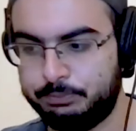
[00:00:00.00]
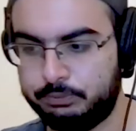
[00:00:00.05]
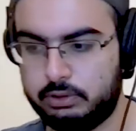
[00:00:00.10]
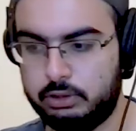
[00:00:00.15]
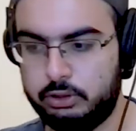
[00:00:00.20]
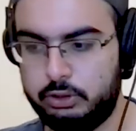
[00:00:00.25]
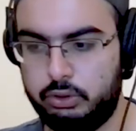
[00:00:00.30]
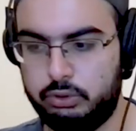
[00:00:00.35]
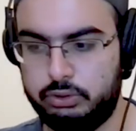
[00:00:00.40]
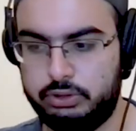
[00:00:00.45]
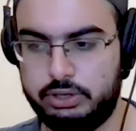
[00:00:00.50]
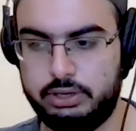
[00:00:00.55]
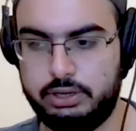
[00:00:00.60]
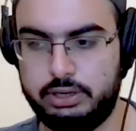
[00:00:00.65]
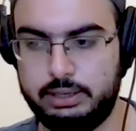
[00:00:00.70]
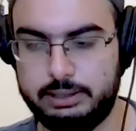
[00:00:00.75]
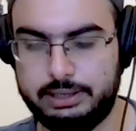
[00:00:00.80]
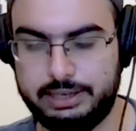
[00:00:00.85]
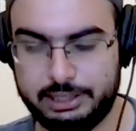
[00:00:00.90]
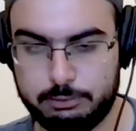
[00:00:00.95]
They're
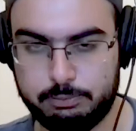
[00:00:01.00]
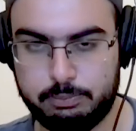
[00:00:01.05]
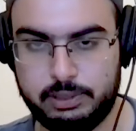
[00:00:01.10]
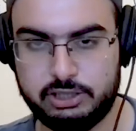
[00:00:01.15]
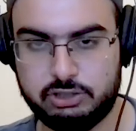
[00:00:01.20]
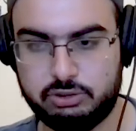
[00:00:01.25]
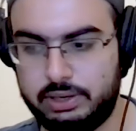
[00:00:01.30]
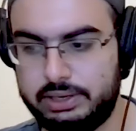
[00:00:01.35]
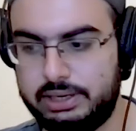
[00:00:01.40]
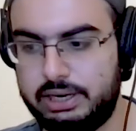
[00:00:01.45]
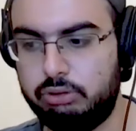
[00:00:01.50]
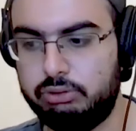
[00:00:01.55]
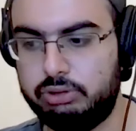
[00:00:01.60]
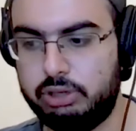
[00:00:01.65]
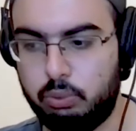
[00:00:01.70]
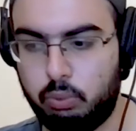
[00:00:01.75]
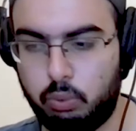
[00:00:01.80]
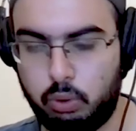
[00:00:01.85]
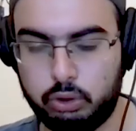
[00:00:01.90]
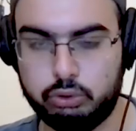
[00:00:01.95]
in 10th place right now.
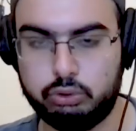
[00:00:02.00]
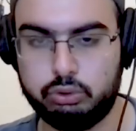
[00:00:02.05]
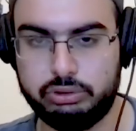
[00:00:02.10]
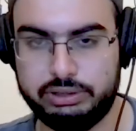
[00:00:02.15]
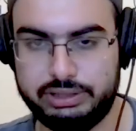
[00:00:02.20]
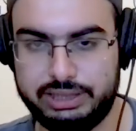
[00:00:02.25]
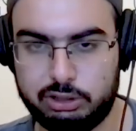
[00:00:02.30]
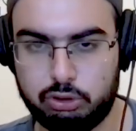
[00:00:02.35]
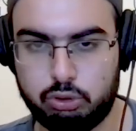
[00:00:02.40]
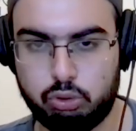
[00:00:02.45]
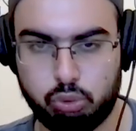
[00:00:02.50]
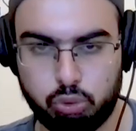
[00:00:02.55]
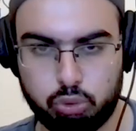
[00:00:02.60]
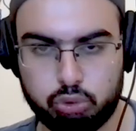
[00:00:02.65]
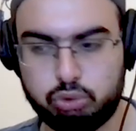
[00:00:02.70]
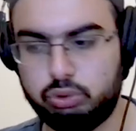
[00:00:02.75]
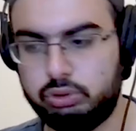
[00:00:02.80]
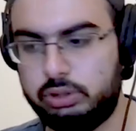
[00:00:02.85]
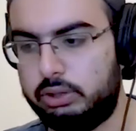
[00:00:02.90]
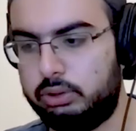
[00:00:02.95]
They'll want to get
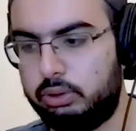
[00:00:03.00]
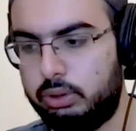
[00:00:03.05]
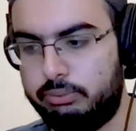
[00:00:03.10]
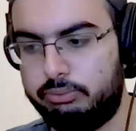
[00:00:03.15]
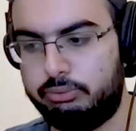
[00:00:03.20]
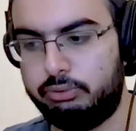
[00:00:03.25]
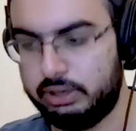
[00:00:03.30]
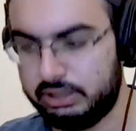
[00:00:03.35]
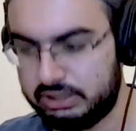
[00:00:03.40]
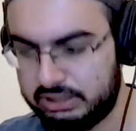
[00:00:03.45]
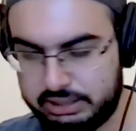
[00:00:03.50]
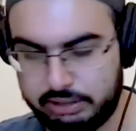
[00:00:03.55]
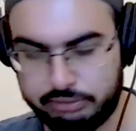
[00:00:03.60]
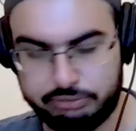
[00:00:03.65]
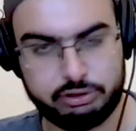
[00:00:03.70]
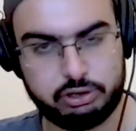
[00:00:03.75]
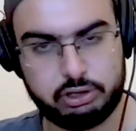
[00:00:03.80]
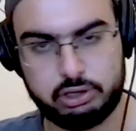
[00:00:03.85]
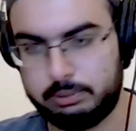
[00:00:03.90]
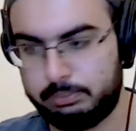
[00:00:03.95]
close to that top four. It's
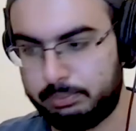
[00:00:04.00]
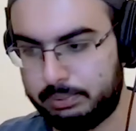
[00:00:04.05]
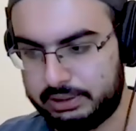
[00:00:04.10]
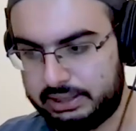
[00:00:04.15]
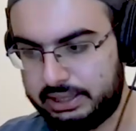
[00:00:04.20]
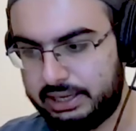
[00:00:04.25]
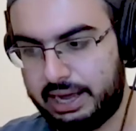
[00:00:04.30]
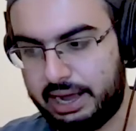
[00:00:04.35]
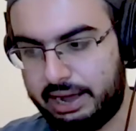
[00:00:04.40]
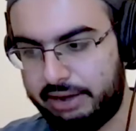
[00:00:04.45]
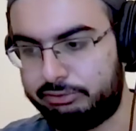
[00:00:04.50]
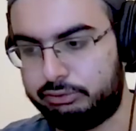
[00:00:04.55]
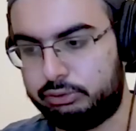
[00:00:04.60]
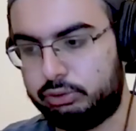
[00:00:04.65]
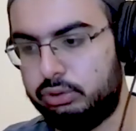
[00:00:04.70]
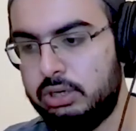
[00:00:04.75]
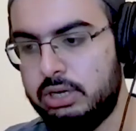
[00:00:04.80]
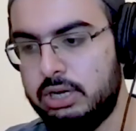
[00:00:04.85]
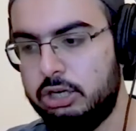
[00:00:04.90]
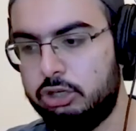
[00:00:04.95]
difficult, but they have
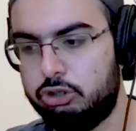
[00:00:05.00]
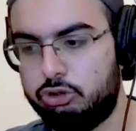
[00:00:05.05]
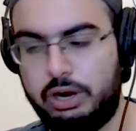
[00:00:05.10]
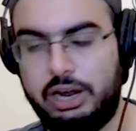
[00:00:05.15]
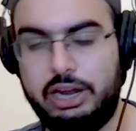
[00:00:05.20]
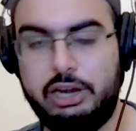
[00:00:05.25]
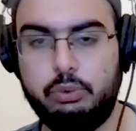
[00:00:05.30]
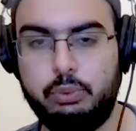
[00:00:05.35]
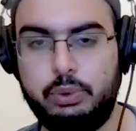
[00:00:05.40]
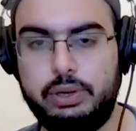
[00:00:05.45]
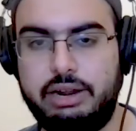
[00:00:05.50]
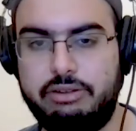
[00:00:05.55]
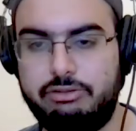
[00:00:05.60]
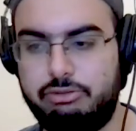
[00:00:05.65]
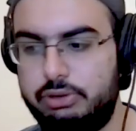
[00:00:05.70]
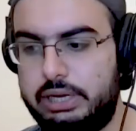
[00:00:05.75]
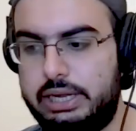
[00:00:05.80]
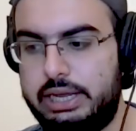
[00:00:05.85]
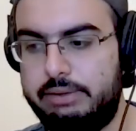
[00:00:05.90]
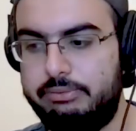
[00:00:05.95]
to try and win
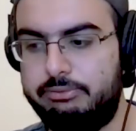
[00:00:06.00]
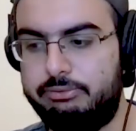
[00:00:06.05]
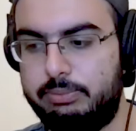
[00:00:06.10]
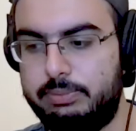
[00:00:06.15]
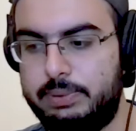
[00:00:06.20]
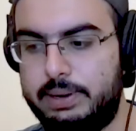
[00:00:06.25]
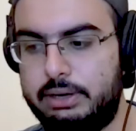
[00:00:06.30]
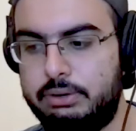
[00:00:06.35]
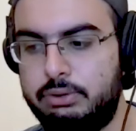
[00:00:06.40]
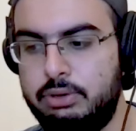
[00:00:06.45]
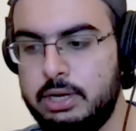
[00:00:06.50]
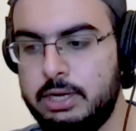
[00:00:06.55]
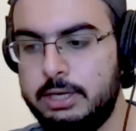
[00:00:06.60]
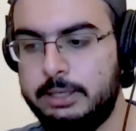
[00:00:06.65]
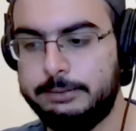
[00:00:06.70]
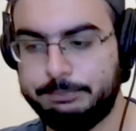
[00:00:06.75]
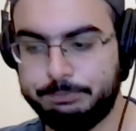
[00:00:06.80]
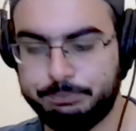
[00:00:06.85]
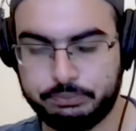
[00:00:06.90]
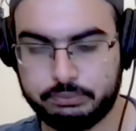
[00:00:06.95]
every game from now.
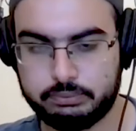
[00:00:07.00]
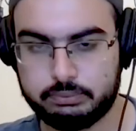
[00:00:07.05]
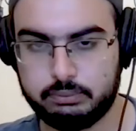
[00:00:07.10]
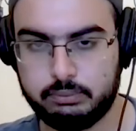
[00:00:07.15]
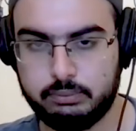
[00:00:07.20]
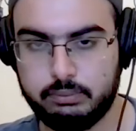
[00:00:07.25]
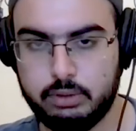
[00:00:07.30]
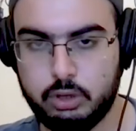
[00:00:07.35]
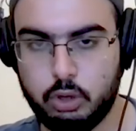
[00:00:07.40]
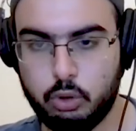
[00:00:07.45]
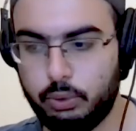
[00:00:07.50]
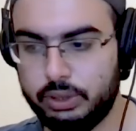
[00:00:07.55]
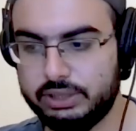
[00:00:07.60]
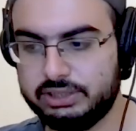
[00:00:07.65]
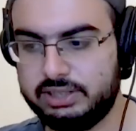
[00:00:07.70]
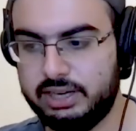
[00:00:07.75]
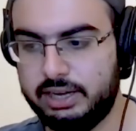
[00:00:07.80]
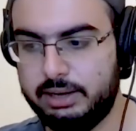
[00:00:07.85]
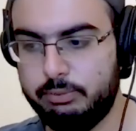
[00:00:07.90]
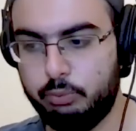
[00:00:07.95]
West
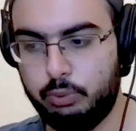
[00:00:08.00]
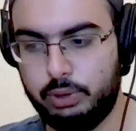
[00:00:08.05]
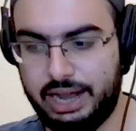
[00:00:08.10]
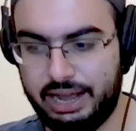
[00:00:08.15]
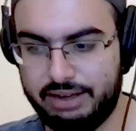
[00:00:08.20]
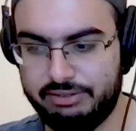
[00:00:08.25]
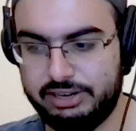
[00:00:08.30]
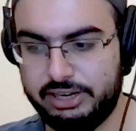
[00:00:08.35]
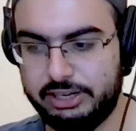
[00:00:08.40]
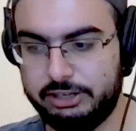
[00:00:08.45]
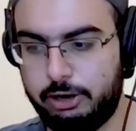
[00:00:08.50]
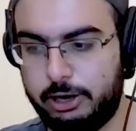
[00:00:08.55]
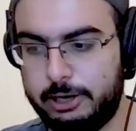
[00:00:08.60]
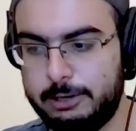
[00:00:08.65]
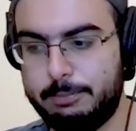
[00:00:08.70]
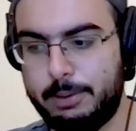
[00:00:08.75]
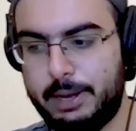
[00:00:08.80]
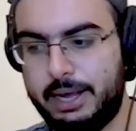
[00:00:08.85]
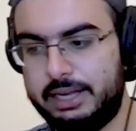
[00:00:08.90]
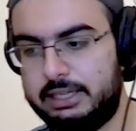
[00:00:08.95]
Ham will have Lingard
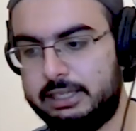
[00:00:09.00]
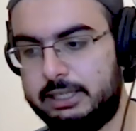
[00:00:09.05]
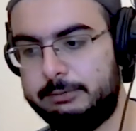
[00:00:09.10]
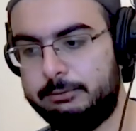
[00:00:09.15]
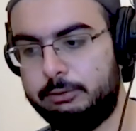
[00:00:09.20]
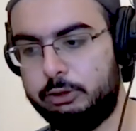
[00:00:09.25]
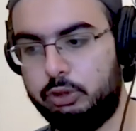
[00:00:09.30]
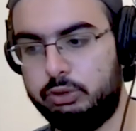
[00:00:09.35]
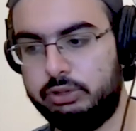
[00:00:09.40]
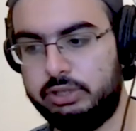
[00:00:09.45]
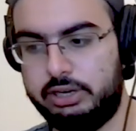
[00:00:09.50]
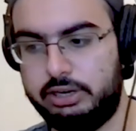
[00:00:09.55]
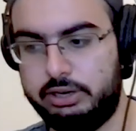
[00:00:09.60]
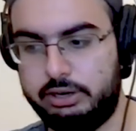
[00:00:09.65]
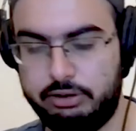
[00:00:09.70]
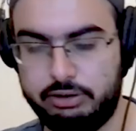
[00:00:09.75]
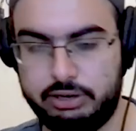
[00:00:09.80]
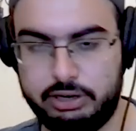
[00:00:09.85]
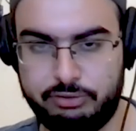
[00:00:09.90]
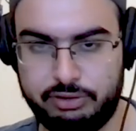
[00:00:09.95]
back. They
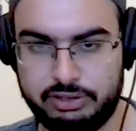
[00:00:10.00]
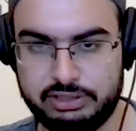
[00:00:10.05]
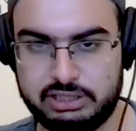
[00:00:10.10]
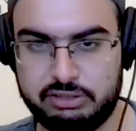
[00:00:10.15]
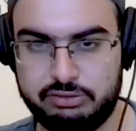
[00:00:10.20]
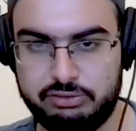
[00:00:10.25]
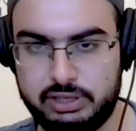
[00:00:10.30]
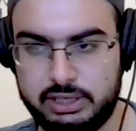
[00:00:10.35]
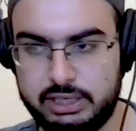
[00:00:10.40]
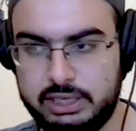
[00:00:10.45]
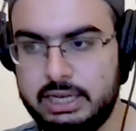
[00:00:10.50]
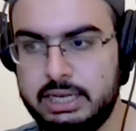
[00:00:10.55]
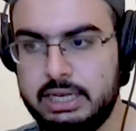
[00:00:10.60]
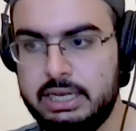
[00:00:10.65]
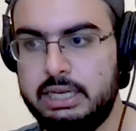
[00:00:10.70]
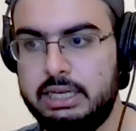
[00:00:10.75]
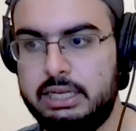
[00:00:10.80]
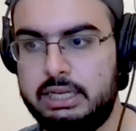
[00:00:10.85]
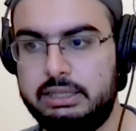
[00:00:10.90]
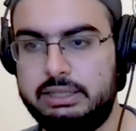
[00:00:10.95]
defensively
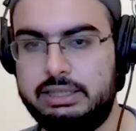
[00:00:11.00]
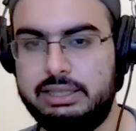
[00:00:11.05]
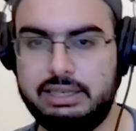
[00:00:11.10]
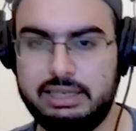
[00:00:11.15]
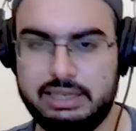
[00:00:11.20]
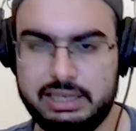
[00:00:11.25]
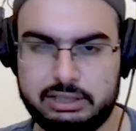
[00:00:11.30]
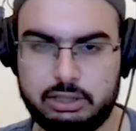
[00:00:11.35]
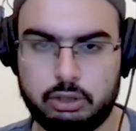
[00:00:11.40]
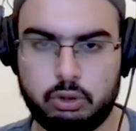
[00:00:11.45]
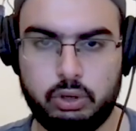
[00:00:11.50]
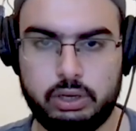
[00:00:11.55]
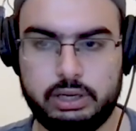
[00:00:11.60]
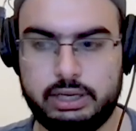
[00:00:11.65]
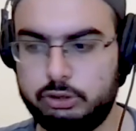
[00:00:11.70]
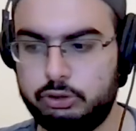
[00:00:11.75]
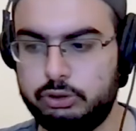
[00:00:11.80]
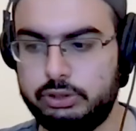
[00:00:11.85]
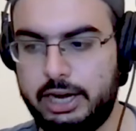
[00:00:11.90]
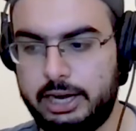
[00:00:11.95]
they leaked a goal
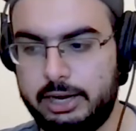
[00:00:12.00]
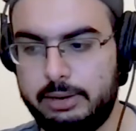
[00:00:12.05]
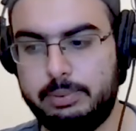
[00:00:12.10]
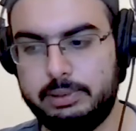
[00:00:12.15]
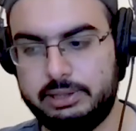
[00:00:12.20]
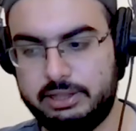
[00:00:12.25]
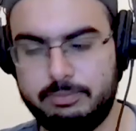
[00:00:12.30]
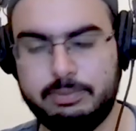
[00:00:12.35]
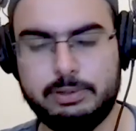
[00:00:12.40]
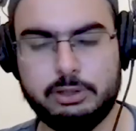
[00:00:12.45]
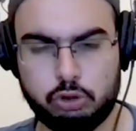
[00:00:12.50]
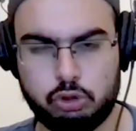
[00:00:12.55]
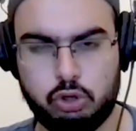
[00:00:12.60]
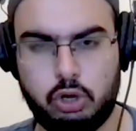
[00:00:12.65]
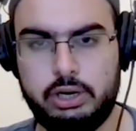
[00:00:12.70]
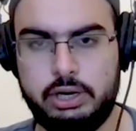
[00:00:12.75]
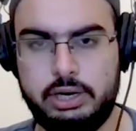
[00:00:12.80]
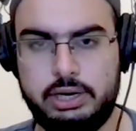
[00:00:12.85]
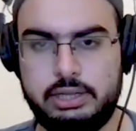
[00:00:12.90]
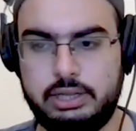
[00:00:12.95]
against United, but they've been
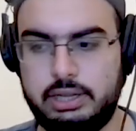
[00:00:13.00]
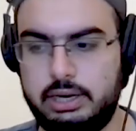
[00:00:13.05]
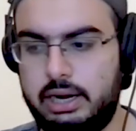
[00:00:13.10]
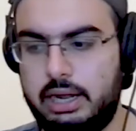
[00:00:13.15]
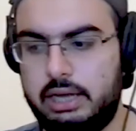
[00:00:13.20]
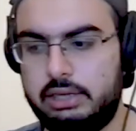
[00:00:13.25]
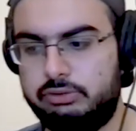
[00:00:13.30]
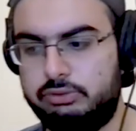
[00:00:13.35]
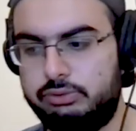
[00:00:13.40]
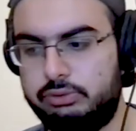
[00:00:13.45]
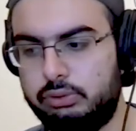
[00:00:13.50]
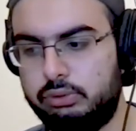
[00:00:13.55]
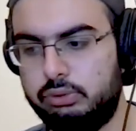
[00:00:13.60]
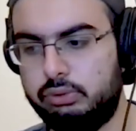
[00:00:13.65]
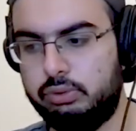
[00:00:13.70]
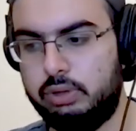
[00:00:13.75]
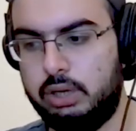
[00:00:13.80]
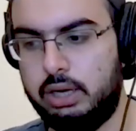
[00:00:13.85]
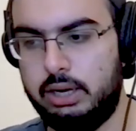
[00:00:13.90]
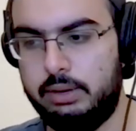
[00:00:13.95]
solid in the last
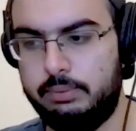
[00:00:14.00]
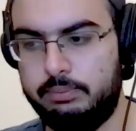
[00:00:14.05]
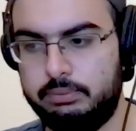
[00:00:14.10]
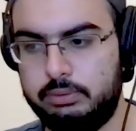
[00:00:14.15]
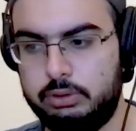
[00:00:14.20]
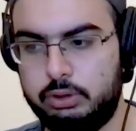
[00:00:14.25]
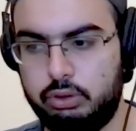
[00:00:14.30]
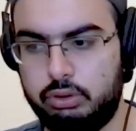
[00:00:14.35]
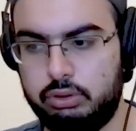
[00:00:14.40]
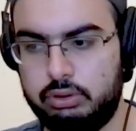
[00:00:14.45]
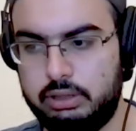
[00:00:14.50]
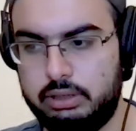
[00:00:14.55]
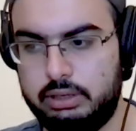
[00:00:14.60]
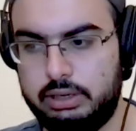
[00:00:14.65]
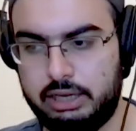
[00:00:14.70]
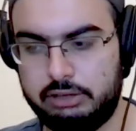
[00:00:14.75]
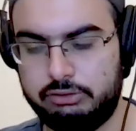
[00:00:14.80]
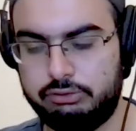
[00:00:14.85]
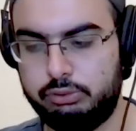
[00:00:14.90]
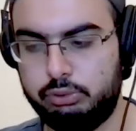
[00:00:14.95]

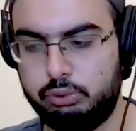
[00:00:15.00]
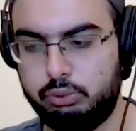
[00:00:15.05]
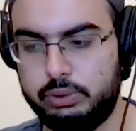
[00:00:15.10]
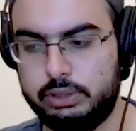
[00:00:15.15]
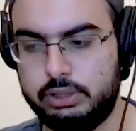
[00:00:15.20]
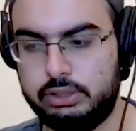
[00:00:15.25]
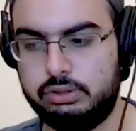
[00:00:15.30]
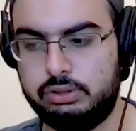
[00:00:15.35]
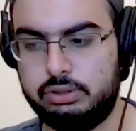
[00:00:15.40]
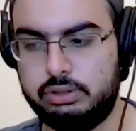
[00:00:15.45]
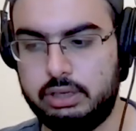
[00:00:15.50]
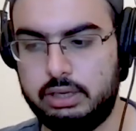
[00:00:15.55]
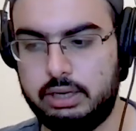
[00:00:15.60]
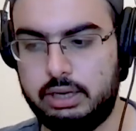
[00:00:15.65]
few weeks.